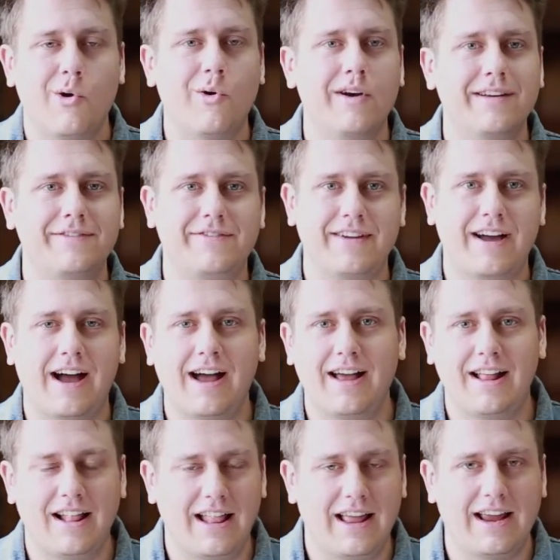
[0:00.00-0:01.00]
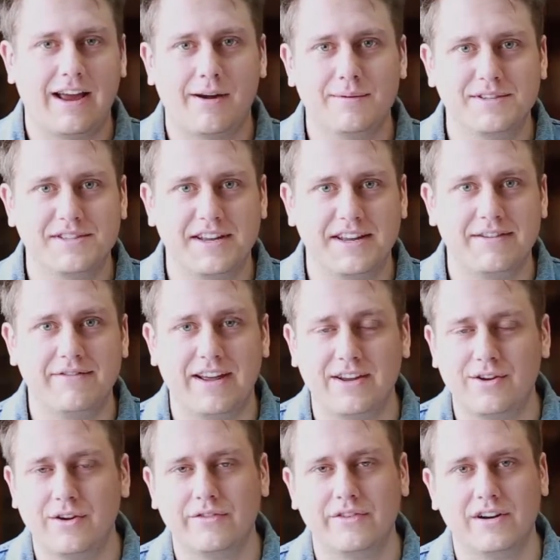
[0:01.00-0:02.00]
Or if like I was in
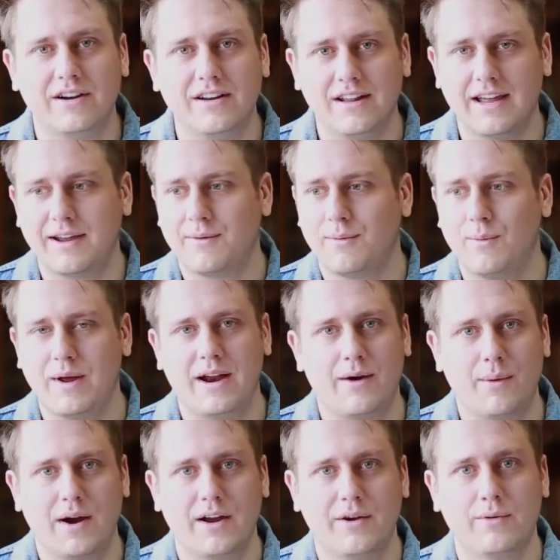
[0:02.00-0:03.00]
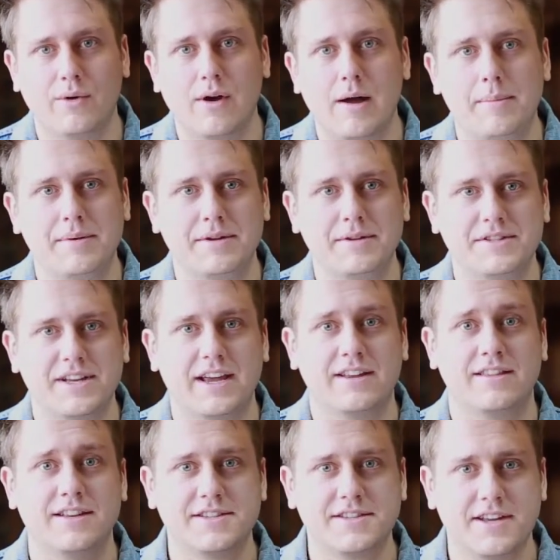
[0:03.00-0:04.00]
Vancouver, like where I grew up, it was
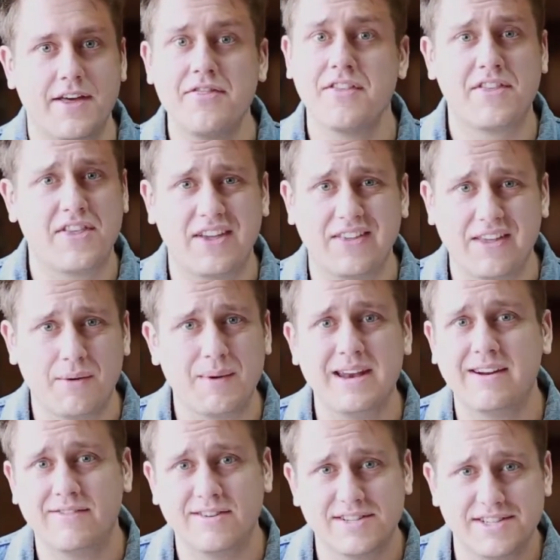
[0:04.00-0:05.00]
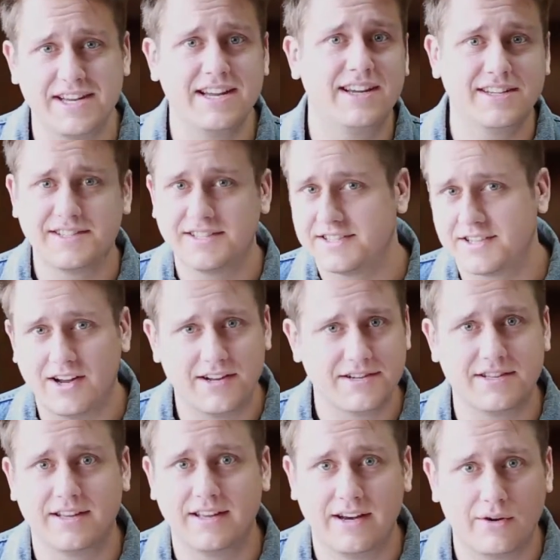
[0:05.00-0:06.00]
like the sun, the thing that we never see because it's
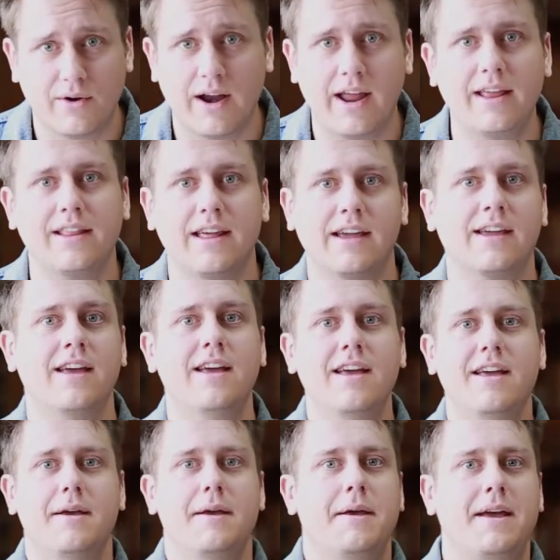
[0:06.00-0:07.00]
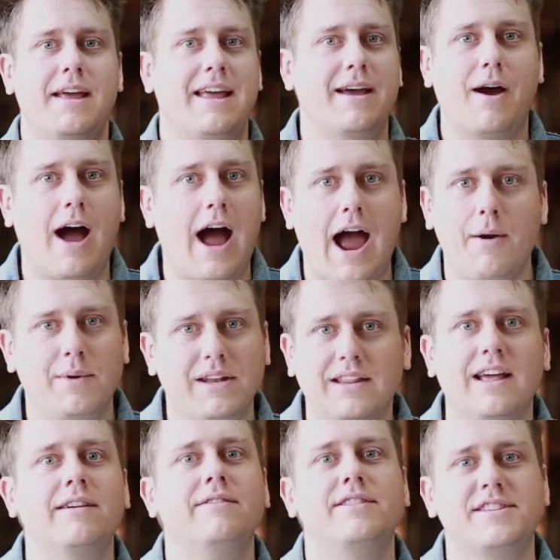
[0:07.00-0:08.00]
constantly gray. Like I would
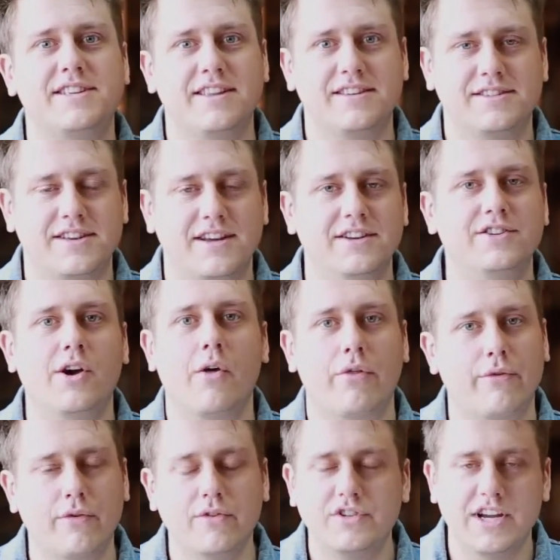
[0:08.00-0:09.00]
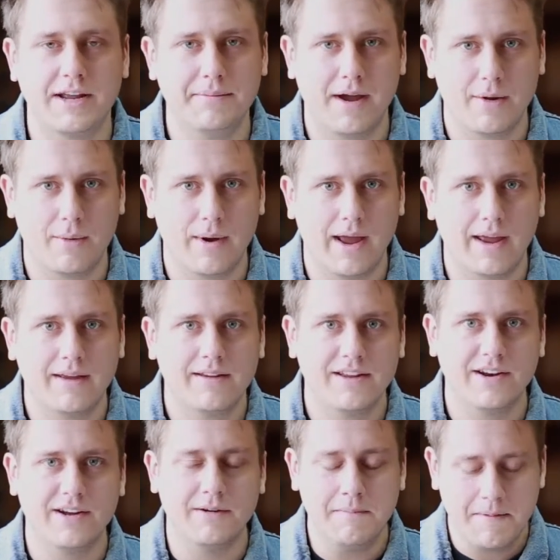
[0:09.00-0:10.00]
love to see the sun. Don't throw shade my way,
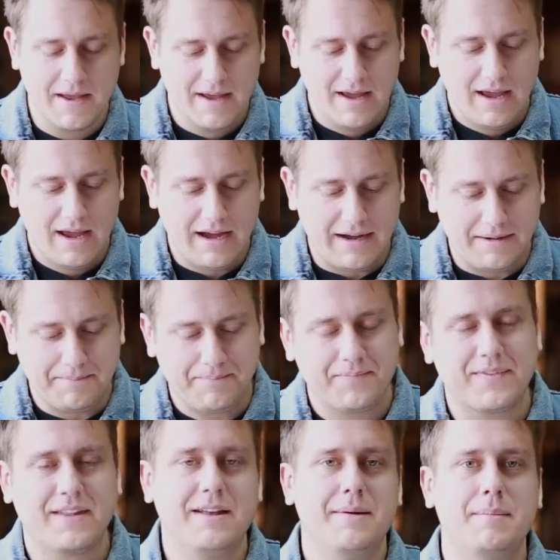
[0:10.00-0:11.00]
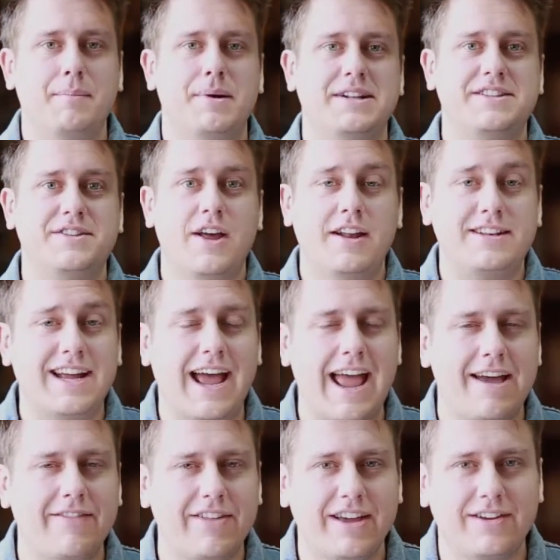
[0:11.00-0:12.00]
you know? But to
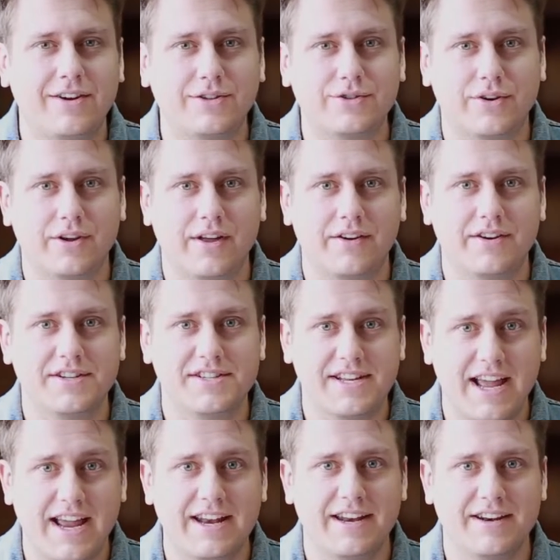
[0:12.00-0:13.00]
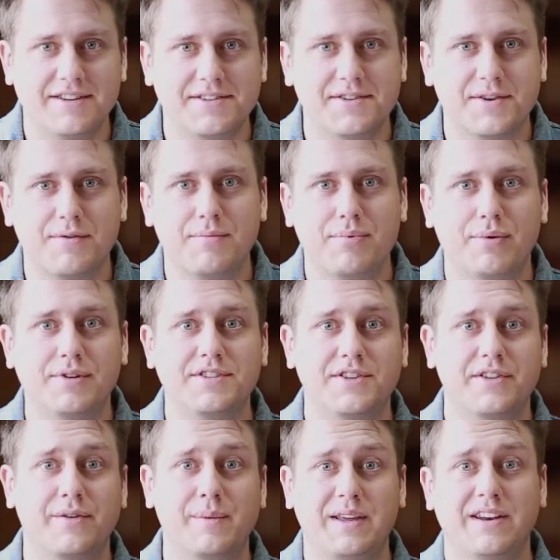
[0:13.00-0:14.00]
have that cultural understanding is so important
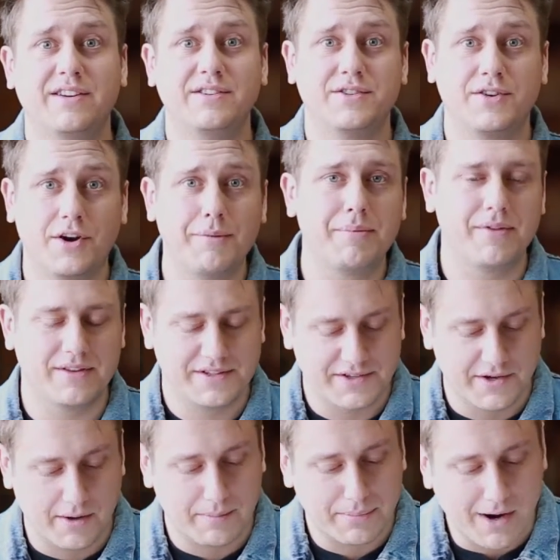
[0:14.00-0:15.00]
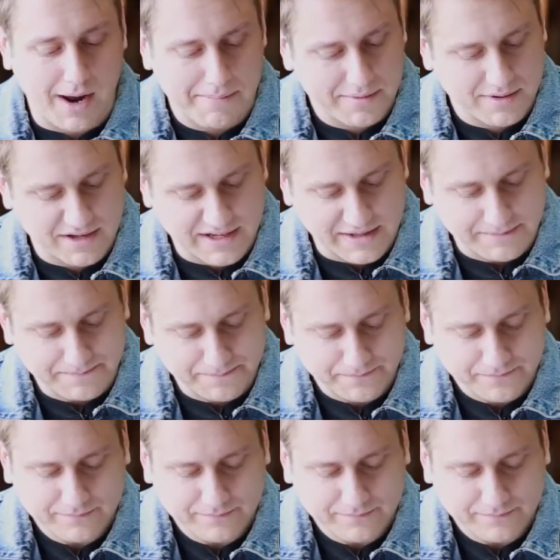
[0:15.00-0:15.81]
so that we can interpret the psalm properly.